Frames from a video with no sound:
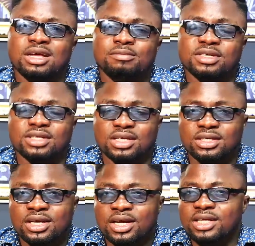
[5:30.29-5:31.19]
business
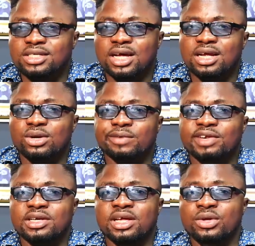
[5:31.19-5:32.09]
until at the end of
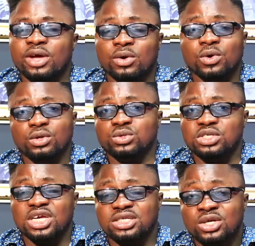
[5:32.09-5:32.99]
the day you are going to
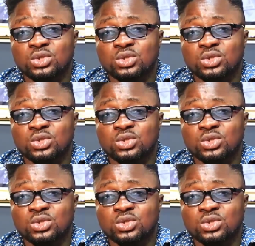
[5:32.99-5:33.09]
church